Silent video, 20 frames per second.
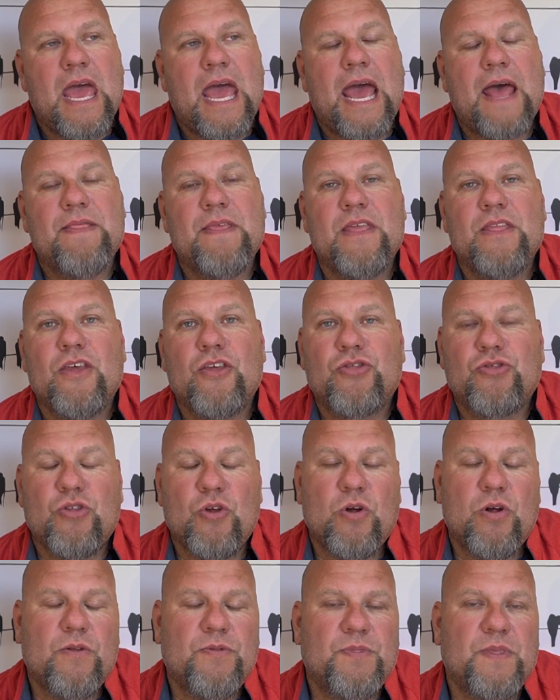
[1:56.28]
And then the
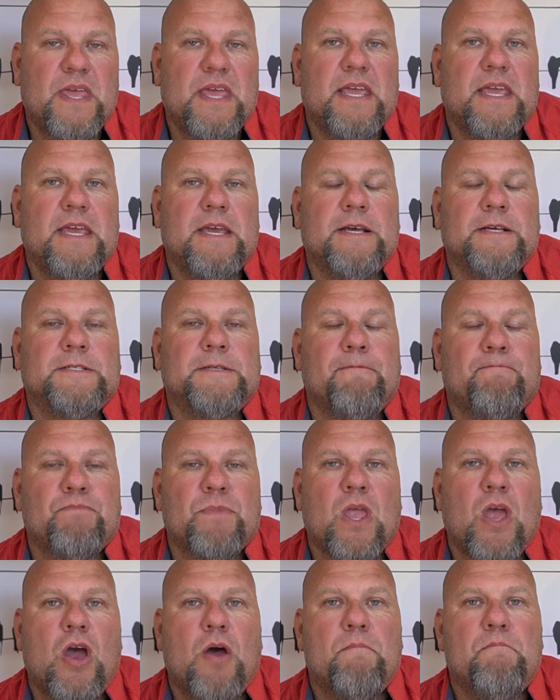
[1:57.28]
third thing is
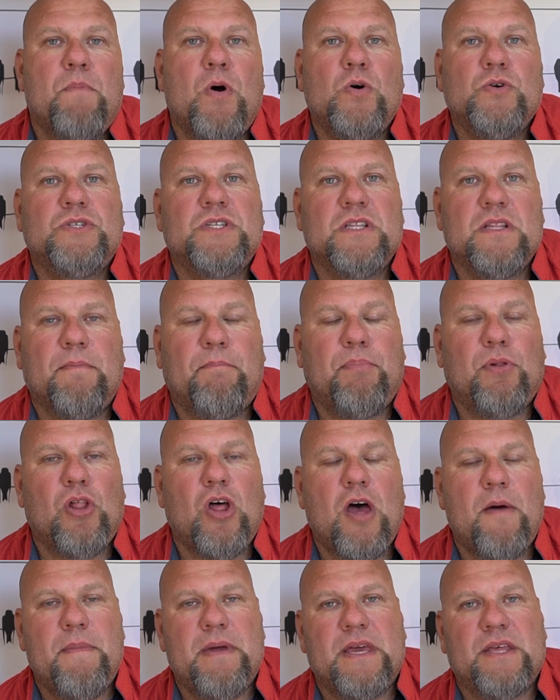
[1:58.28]
most of the
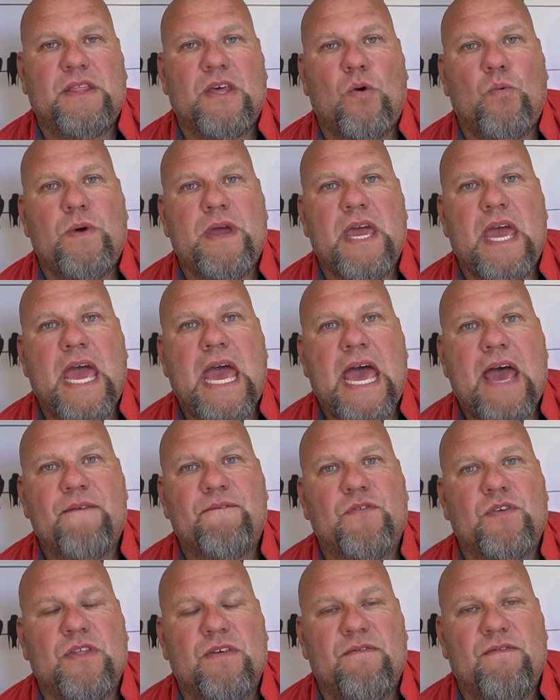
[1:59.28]
plumbing that we have
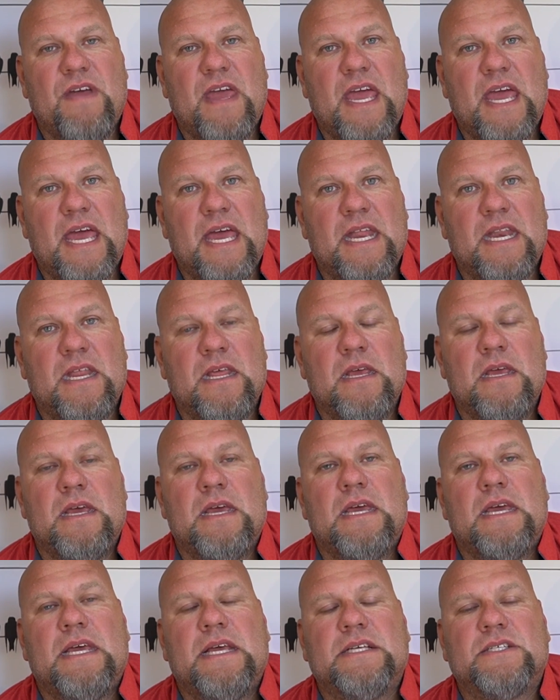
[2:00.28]
for the van
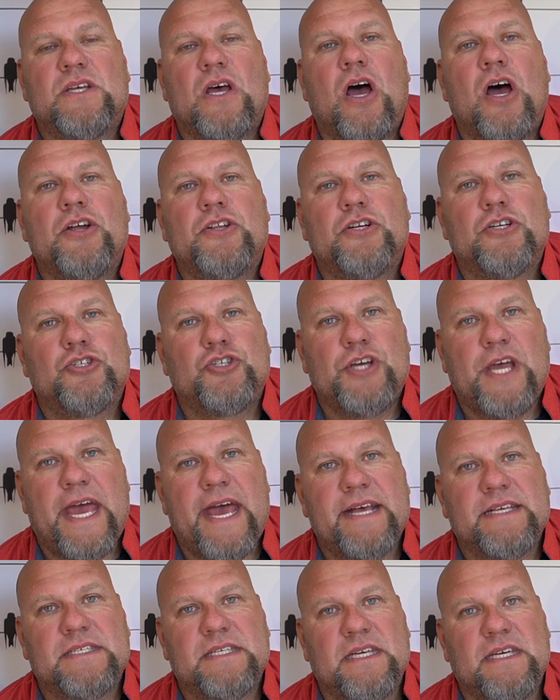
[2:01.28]
is under
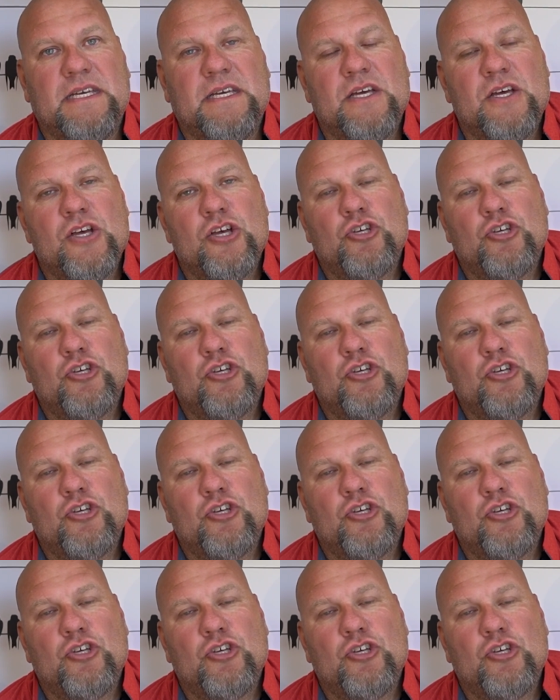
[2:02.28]
chassis.